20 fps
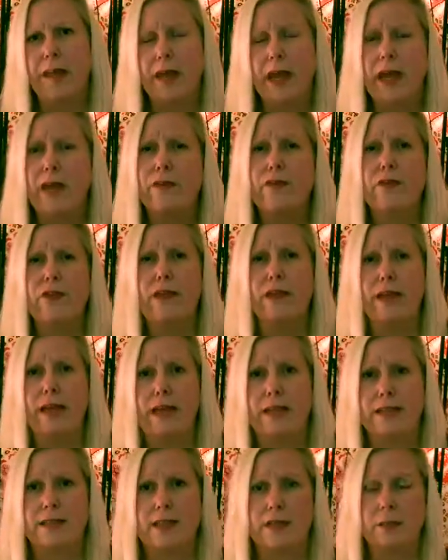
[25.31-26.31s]
life in the
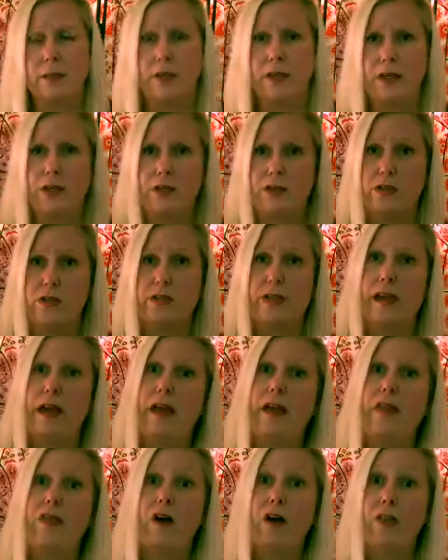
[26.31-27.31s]
last couple years, and
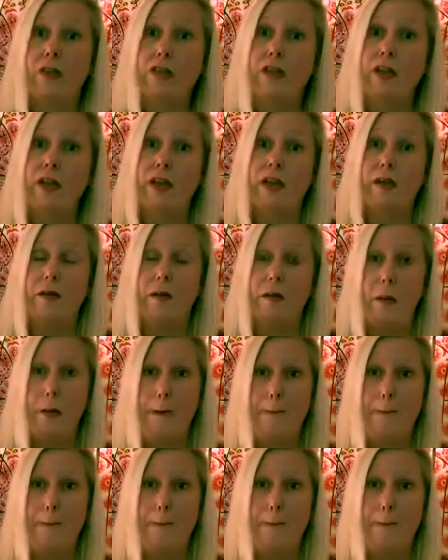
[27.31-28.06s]
I thought that it